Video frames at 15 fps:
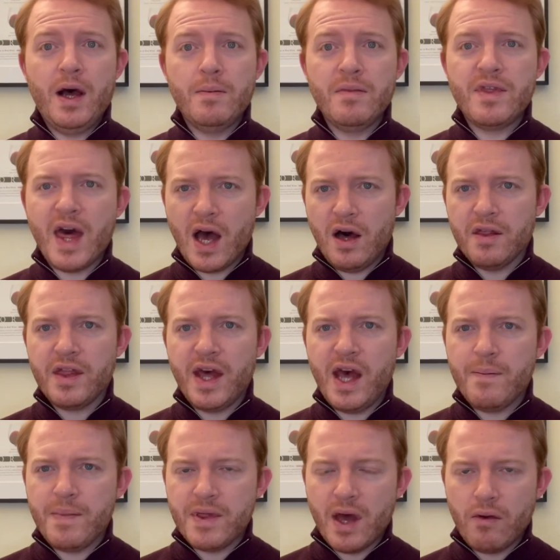They are there,
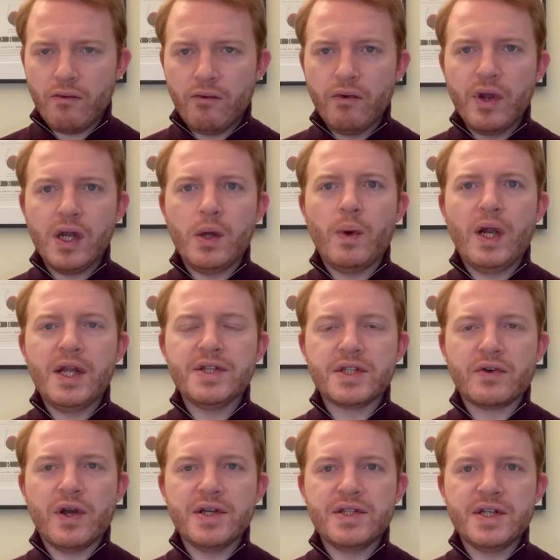but they're really well
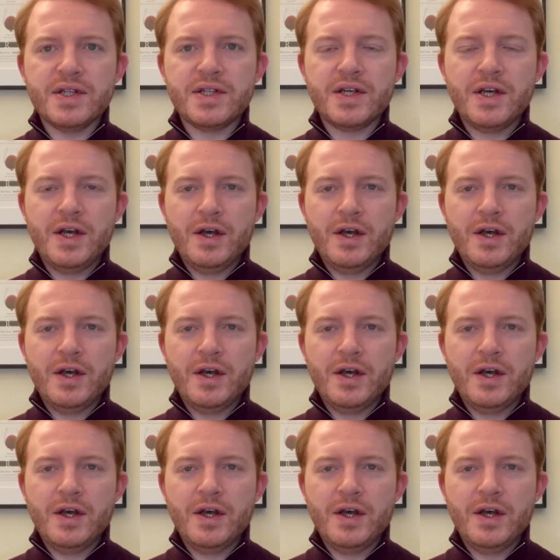integrated.